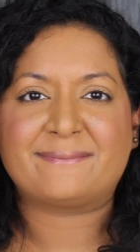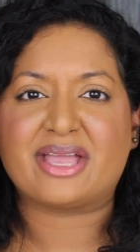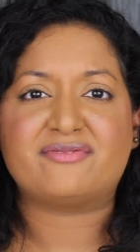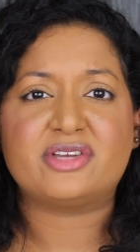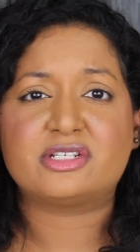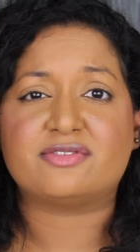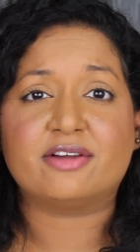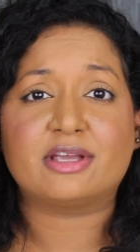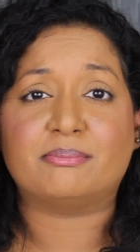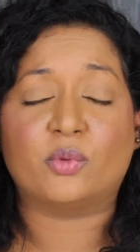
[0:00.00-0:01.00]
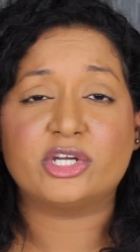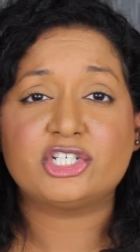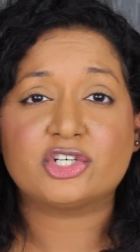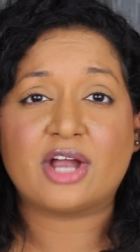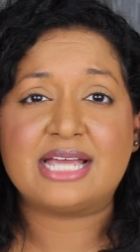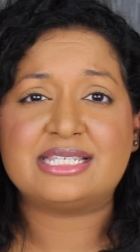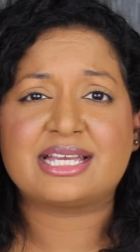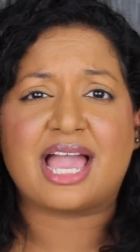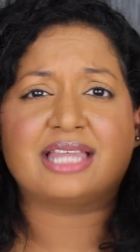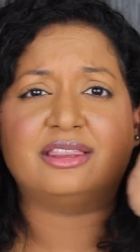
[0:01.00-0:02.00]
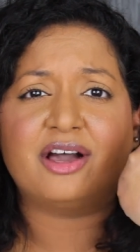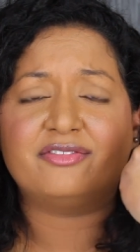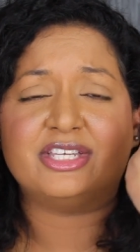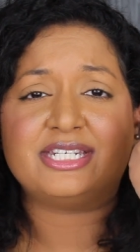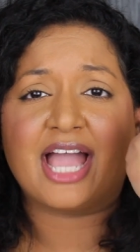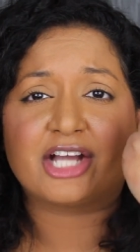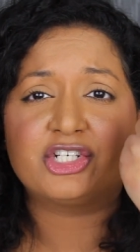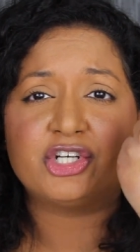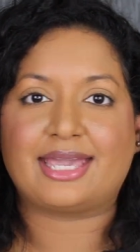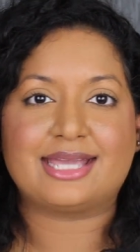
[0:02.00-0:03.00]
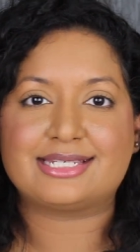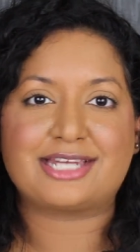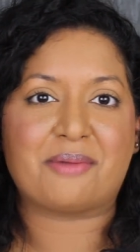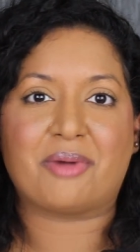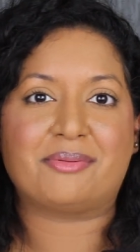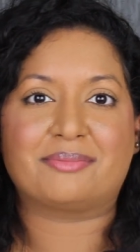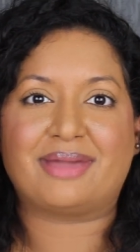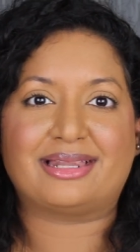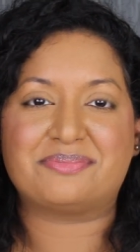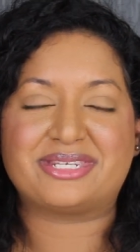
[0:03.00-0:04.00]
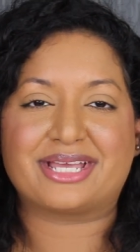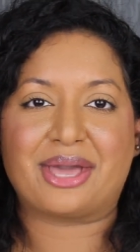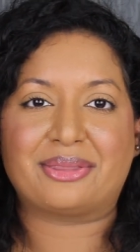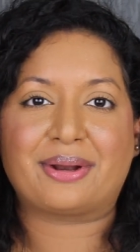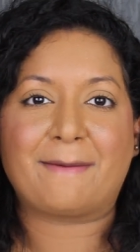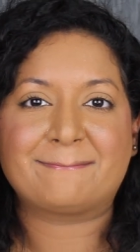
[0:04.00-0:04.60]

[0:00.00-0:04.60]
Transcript: It feels very moisturizing. I love the texture. Can't stop rubbing my lips together.